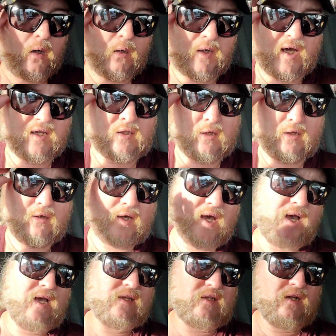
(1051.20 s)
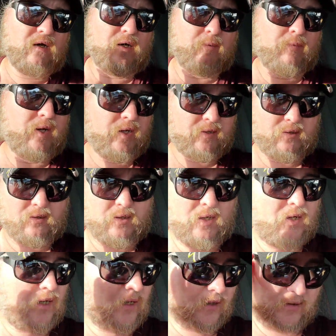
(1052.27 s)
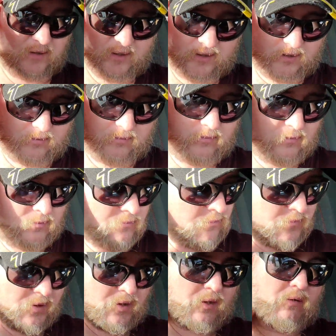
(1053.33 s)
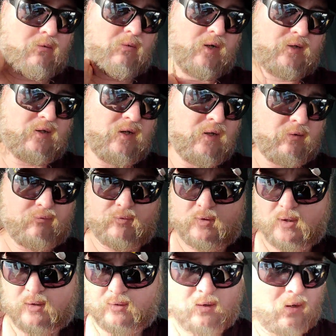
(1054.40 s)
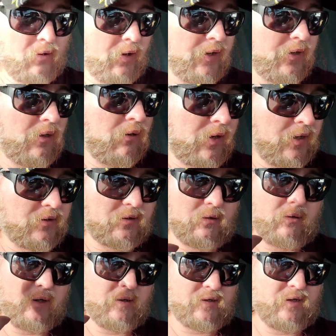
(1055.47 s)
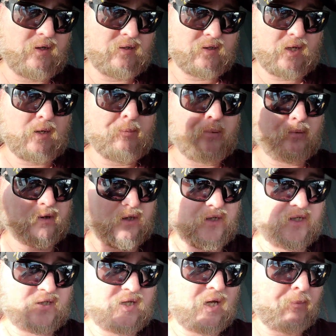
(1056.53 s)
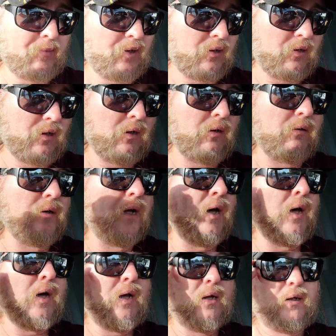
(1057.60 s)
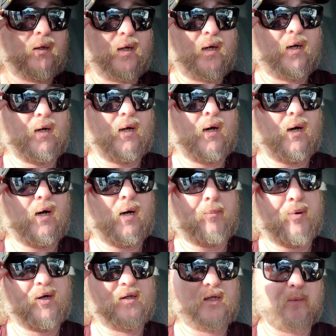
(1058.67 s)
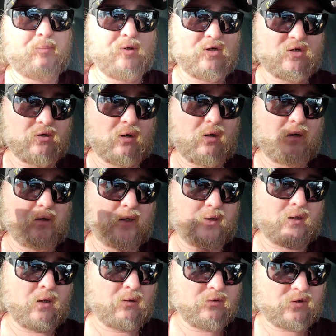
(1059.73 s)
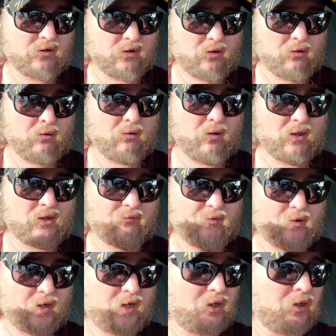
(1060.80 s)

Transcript: Okay, so you guys know I'm not just, you know, raising hell for nothing. All right, okay, so here's an example. She just gave me a load that picks up in Charlotte, goes to Huntsville,